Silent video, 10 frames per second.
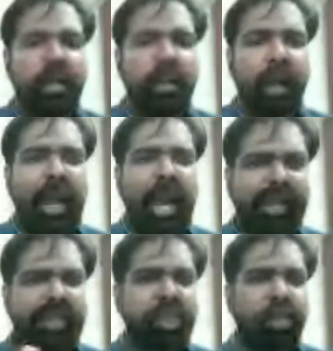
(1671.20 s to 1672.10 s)
At the
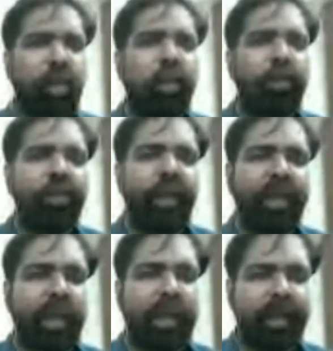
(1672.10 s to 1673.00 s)
stroke of
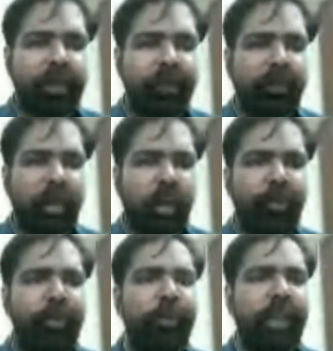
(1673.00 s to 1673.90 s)
midnight of
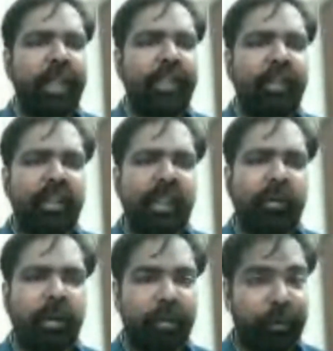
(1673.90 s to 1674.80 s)
15th,
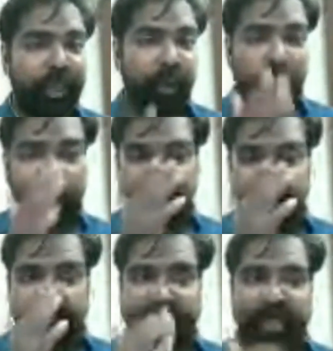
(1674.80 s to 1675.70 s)
15th August
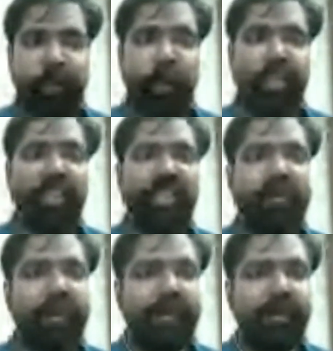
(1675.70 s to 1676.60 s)
1947,
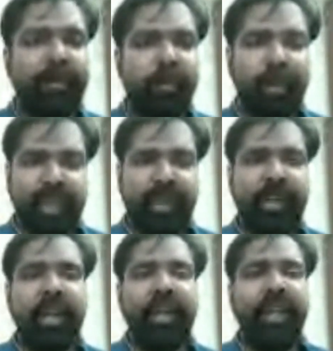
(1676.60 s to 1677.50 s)
when India
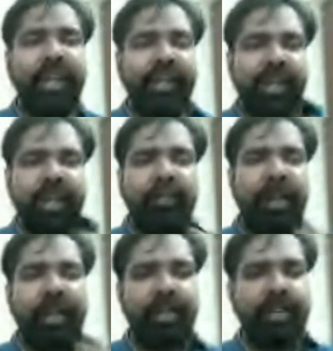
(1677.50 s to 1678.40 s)
gained independence,